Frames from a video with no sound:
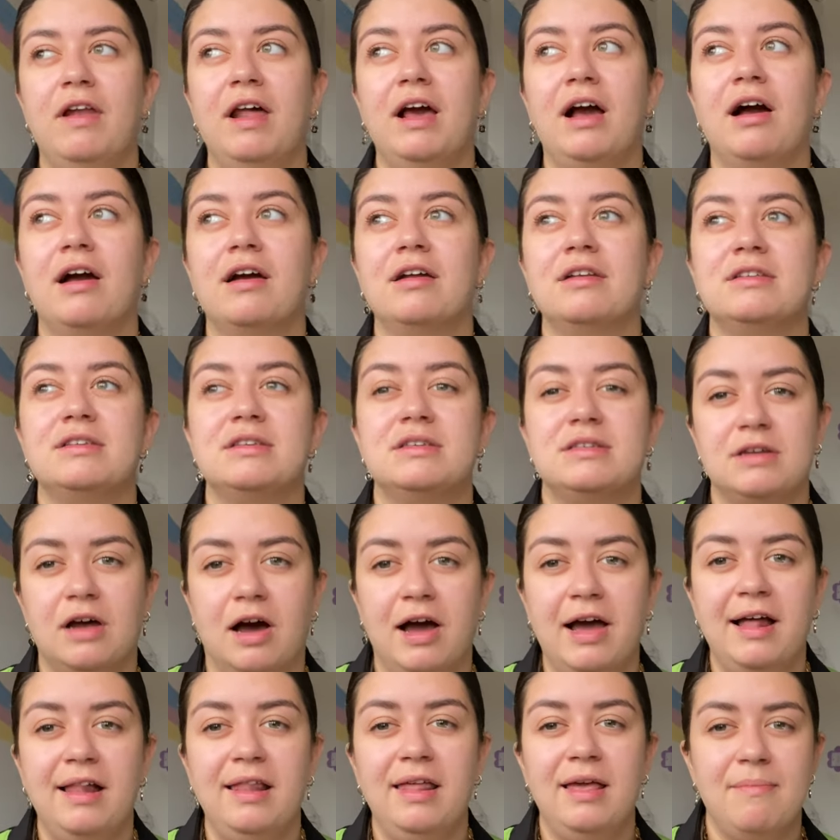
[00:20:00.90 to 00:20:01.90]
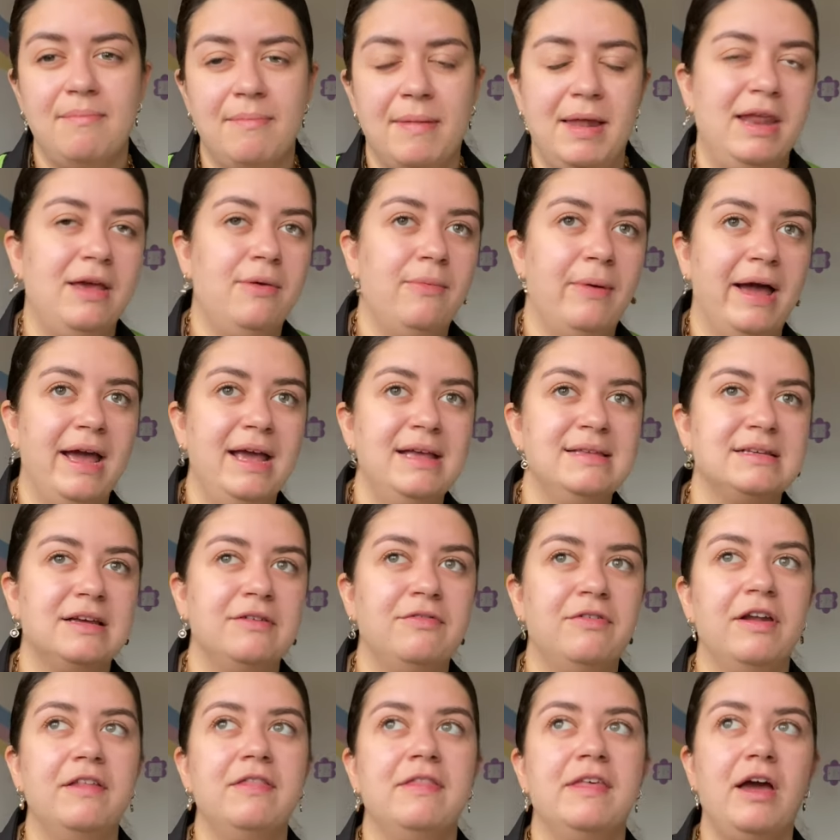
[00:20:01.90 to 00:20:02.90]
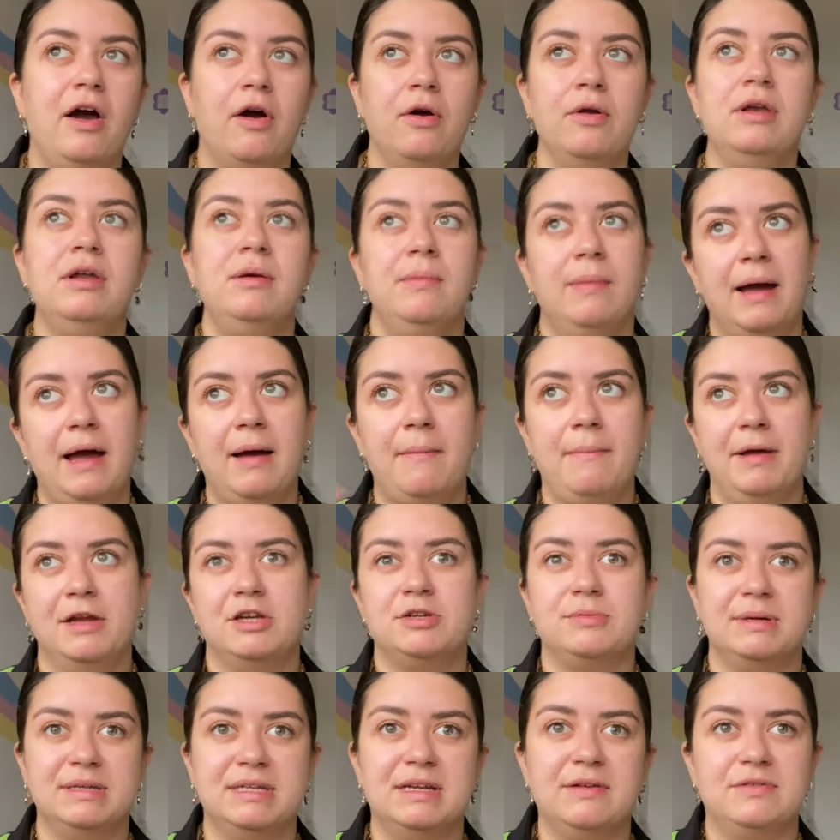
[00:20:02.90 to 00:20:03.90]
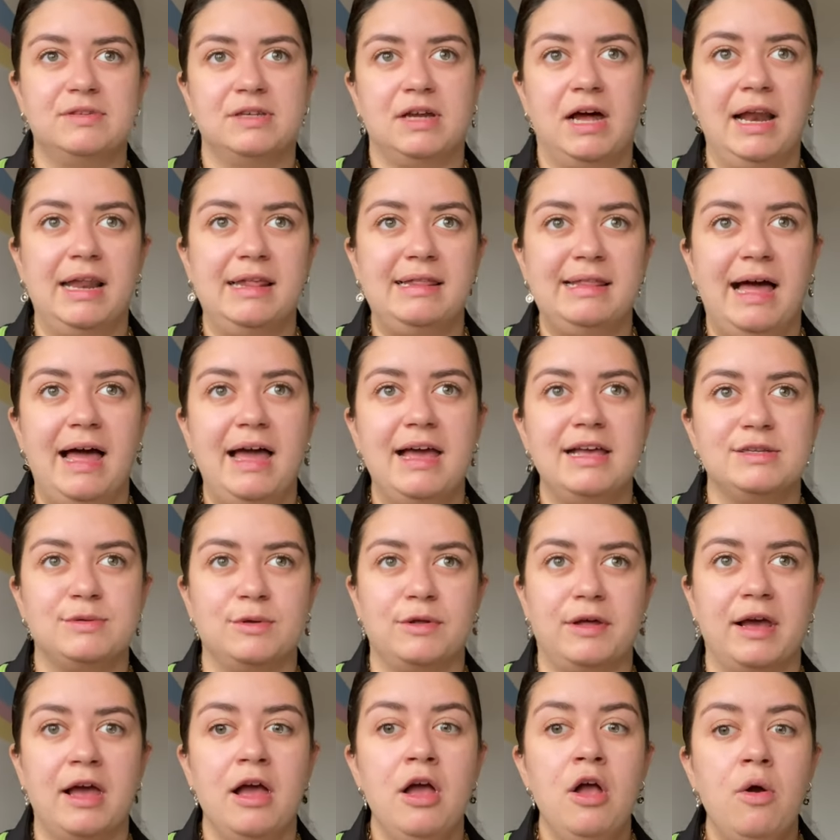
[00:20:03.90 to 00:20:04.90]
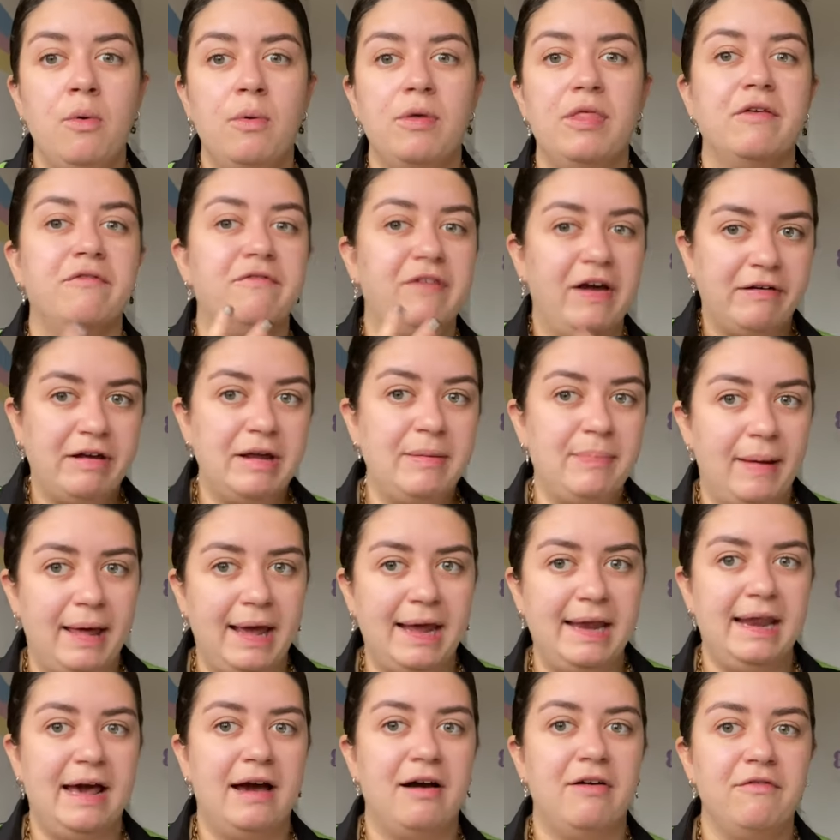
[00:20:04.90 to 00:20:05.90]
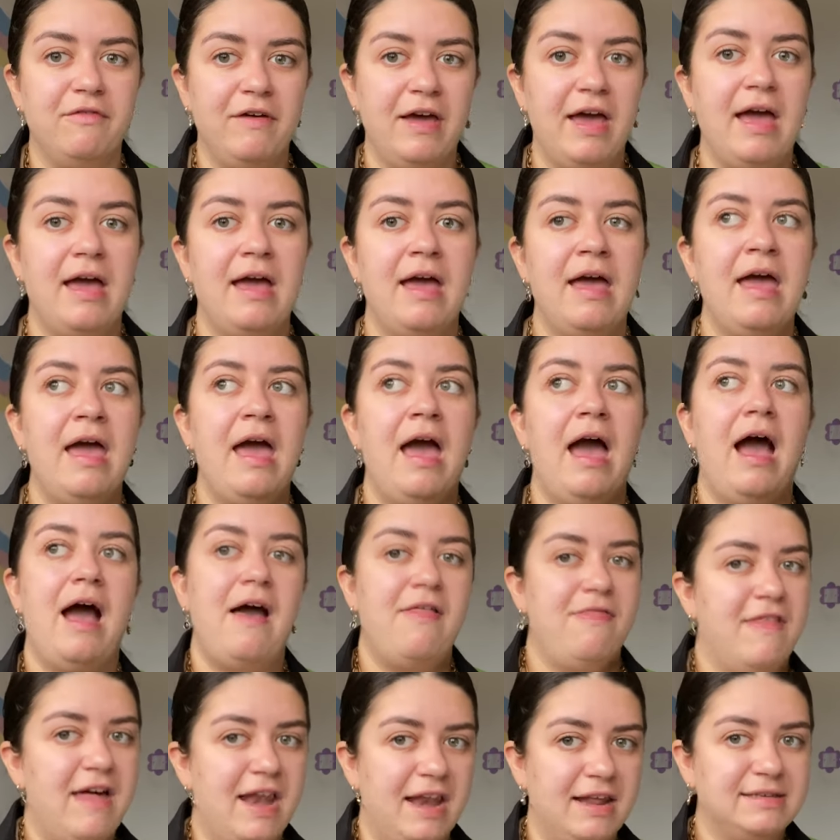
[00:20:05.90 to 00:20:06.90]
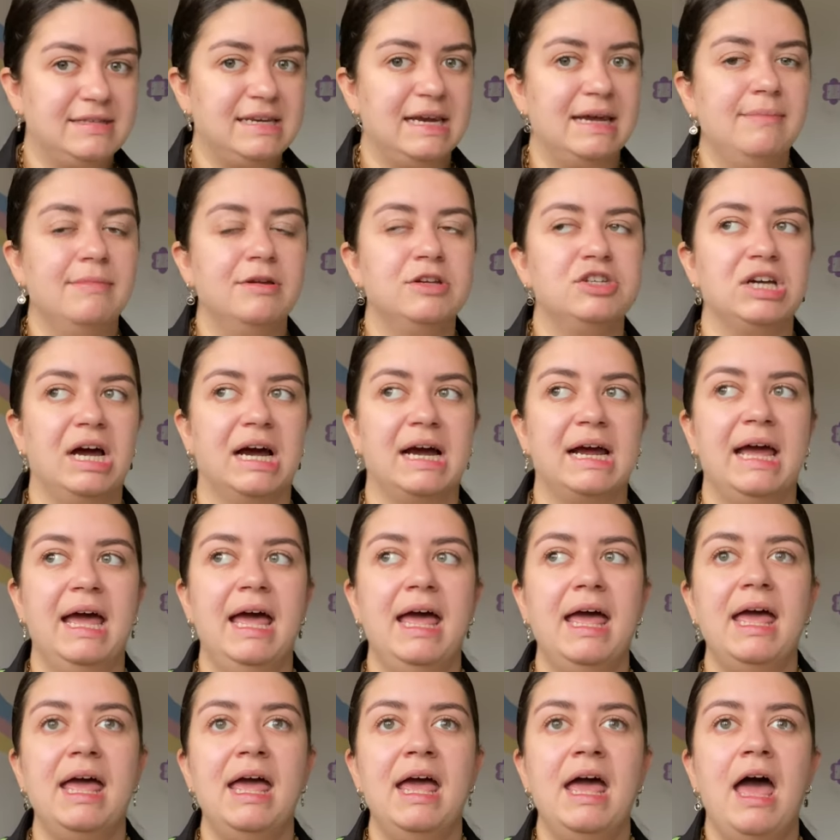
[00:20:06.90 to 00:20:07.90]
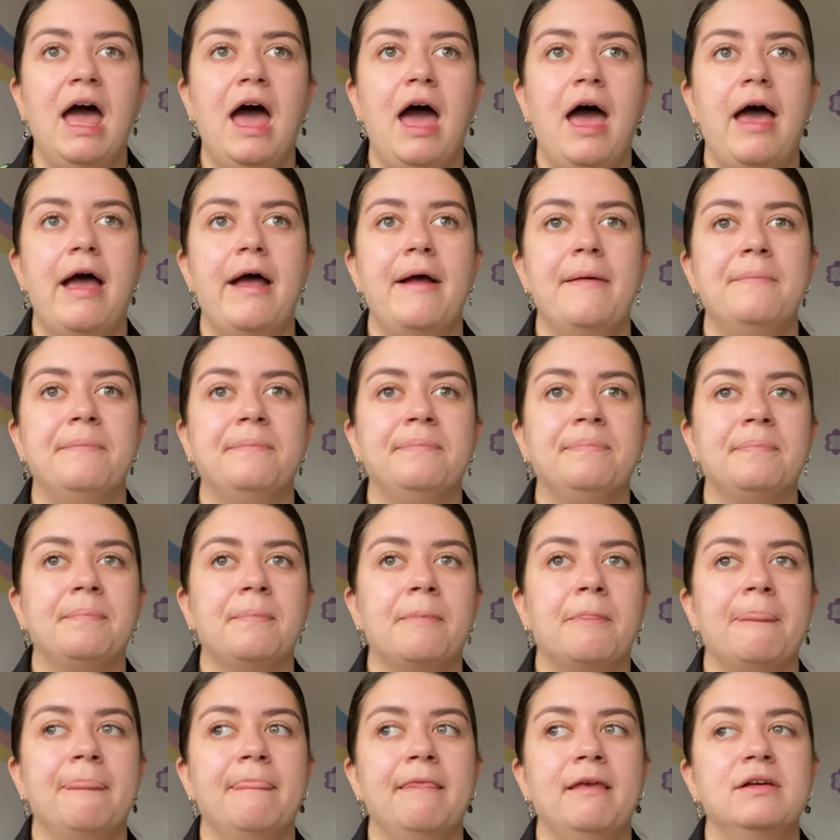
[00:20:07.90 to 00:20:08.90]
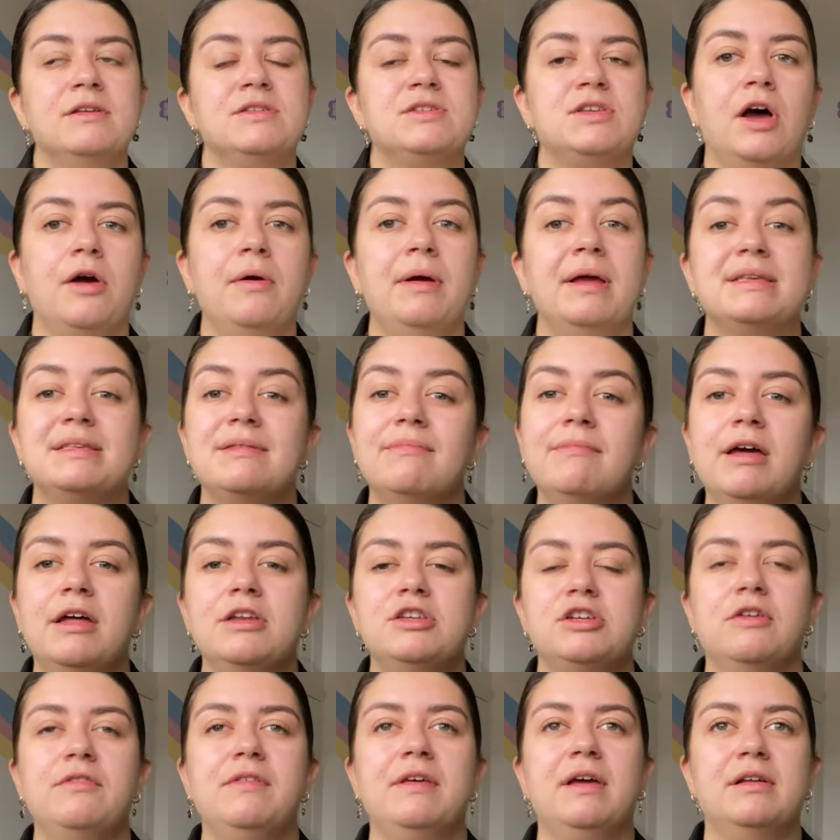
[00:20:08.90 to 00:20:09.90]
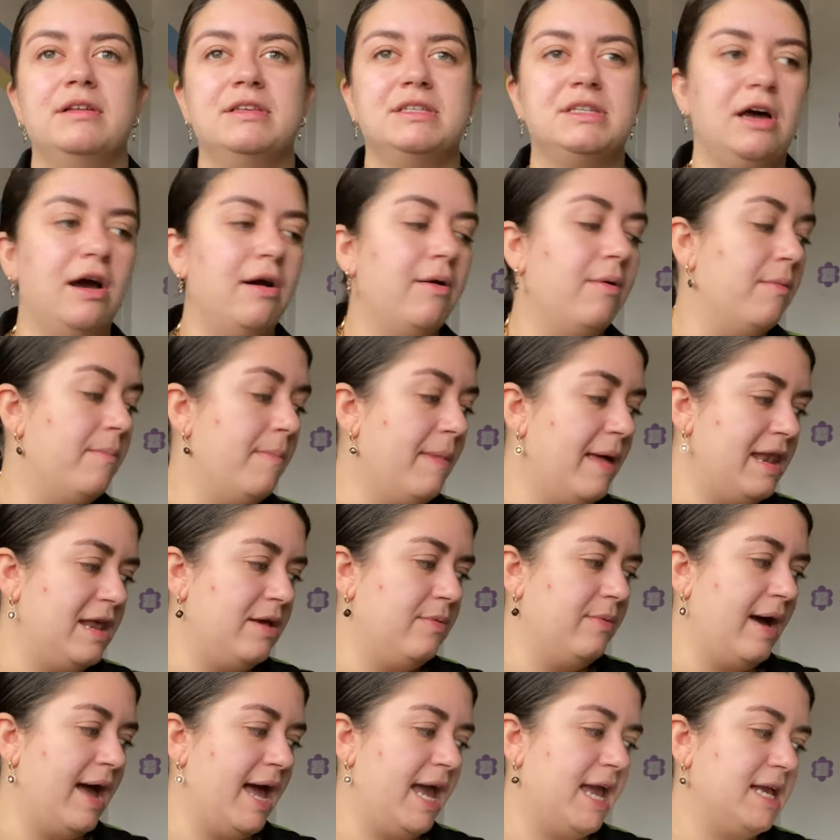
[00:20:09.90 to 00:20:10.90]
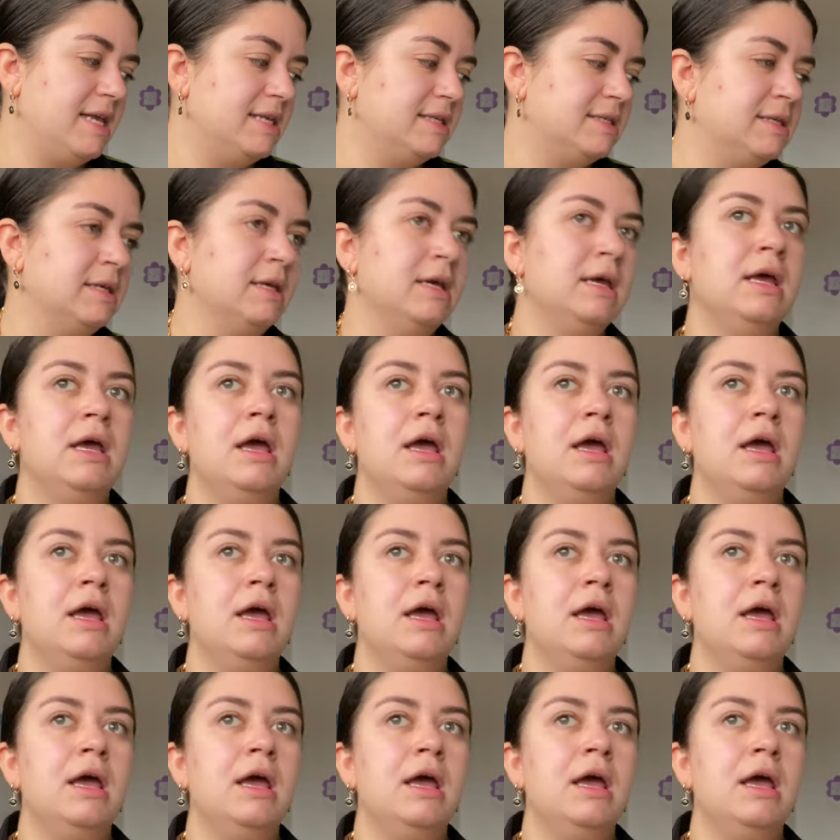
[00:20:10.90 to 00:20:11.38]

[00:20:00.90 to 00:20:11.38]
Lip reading: like I could style in many ways. I feel like the only way I picture myself styling that is like with a very plain outfit and then a statement jacket. So it's something I don't think I'd style in many ways.